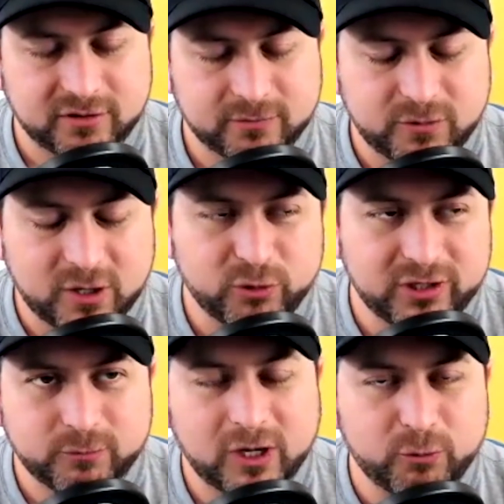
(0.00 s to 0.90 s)

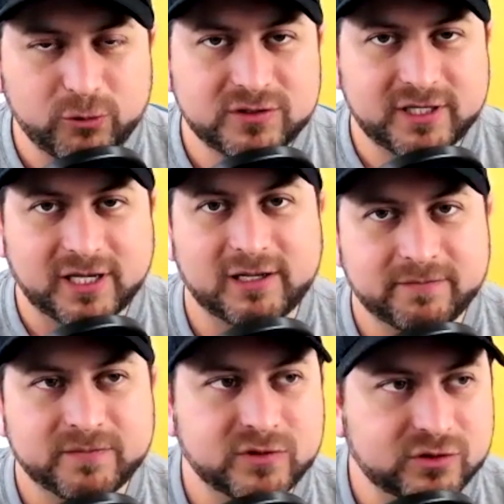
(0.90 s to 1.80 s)
what would you tell
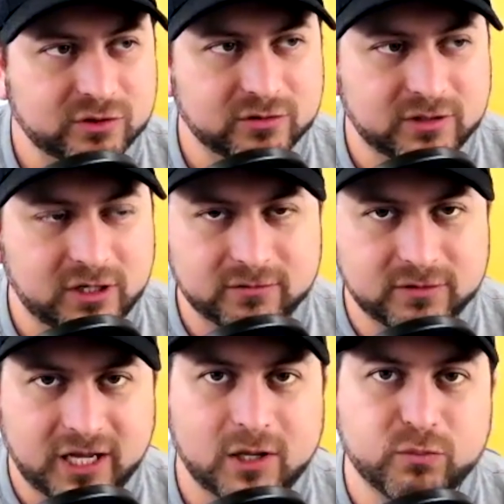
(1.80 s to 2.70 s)
them so
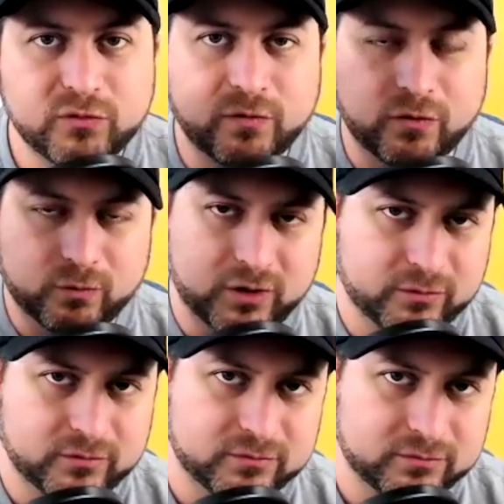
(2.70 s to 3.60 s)
they can move forward?
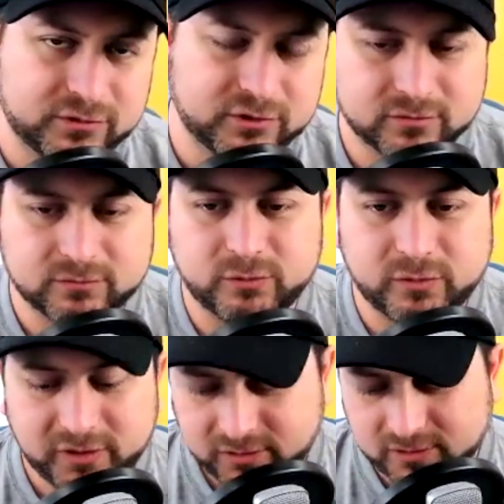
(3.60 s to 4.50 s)
What
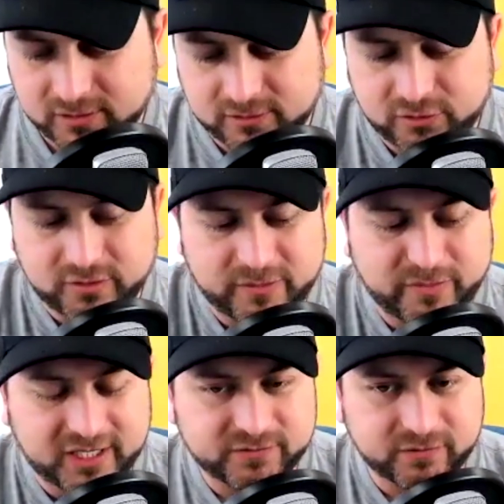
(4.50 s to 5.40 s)
would be your
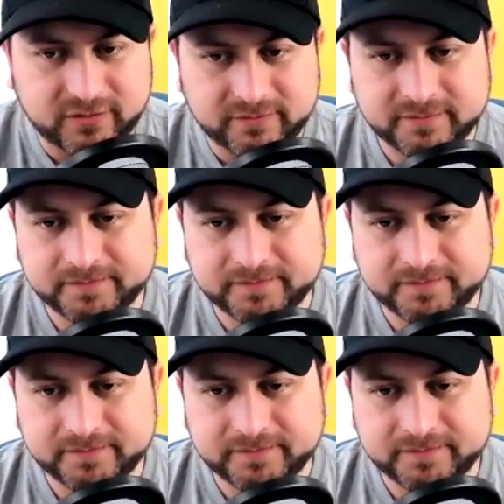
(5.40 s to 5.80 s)
advice for them?